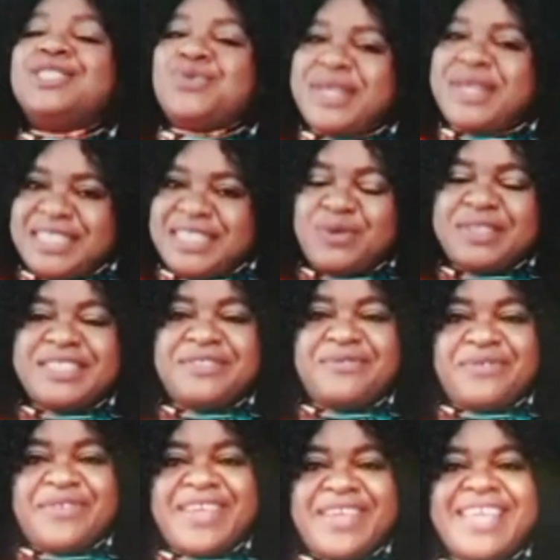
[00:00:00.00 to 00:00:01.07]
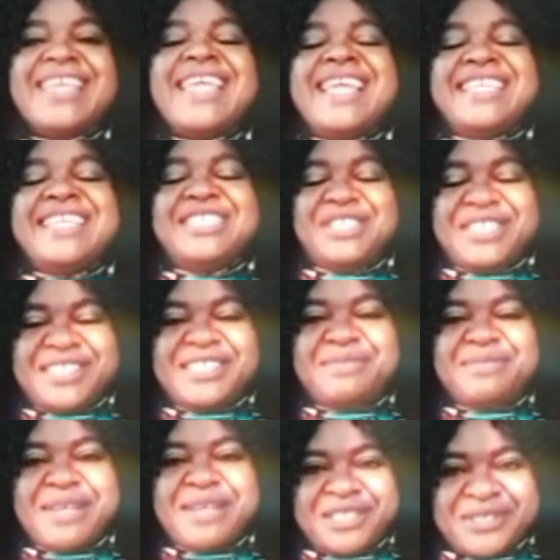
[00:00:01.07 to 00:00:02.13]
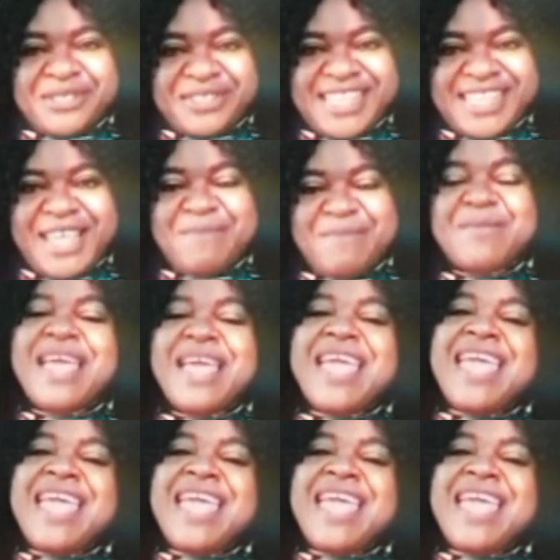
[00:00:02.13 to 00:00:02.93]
2023, in Jesus' precious name.